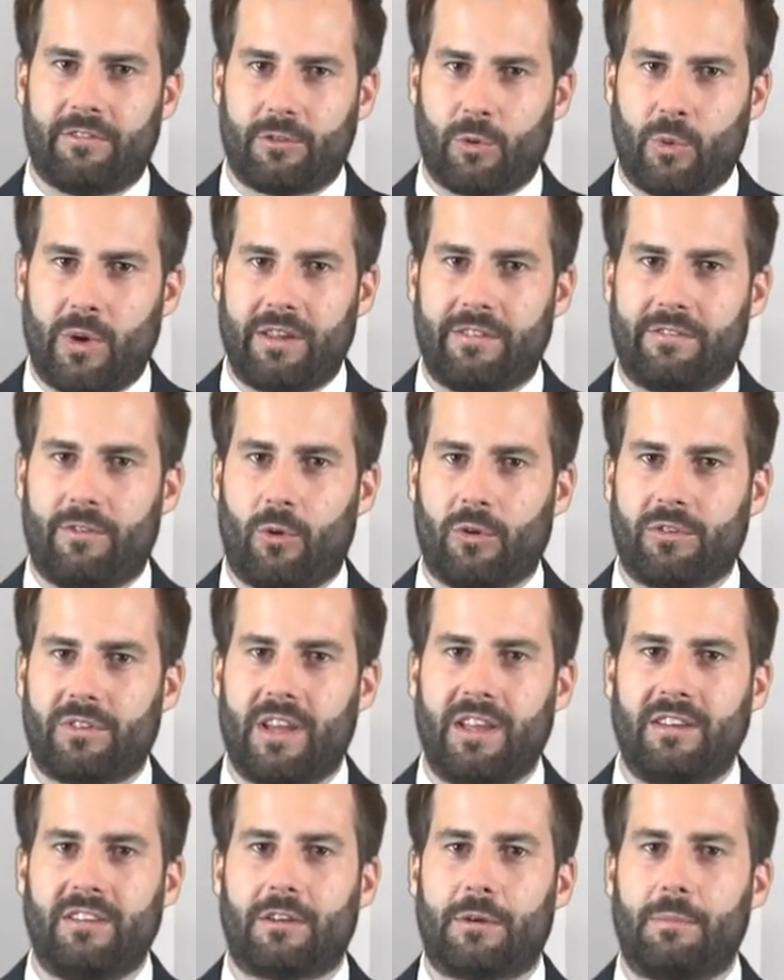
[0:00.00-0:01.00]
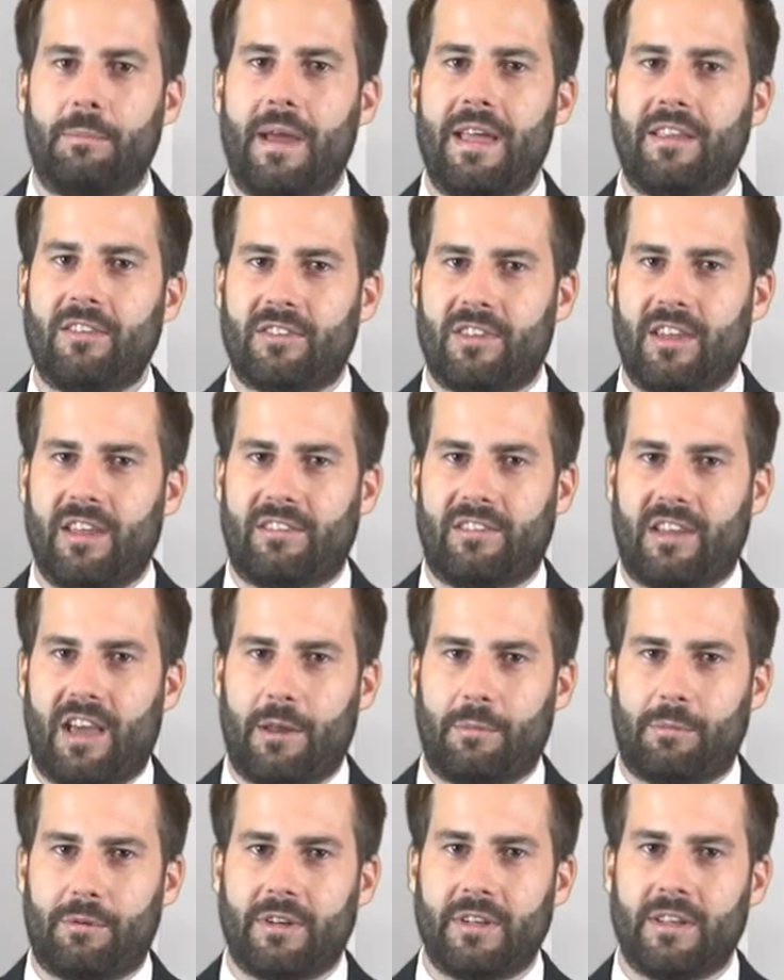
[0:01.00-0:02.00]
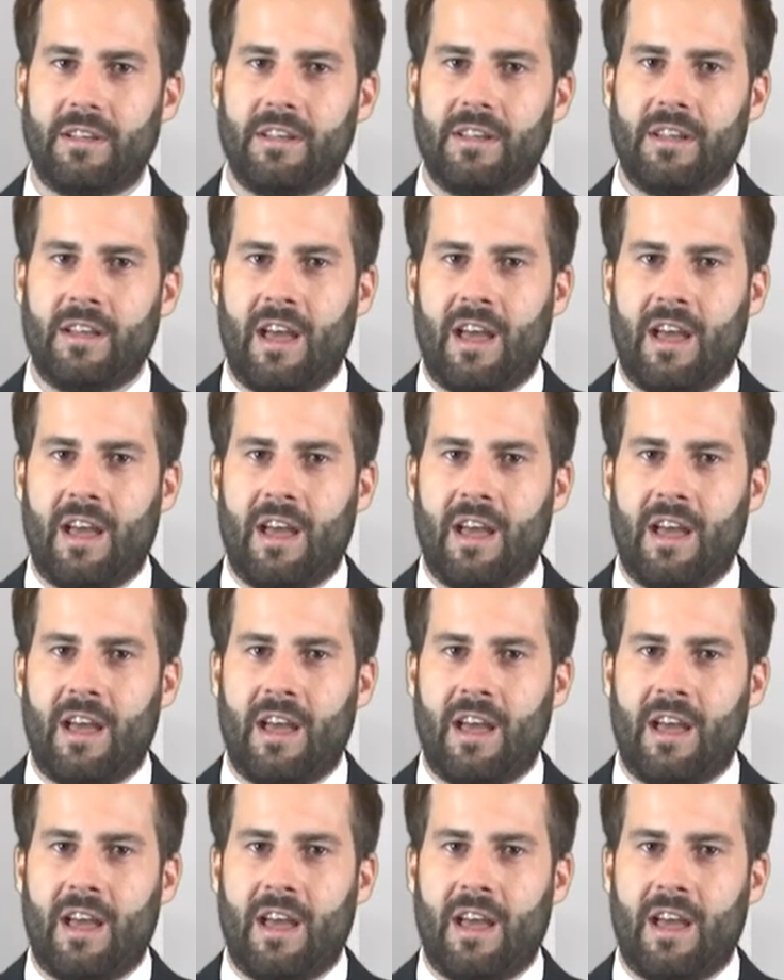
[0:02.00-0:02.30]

2014 to commence their tapering,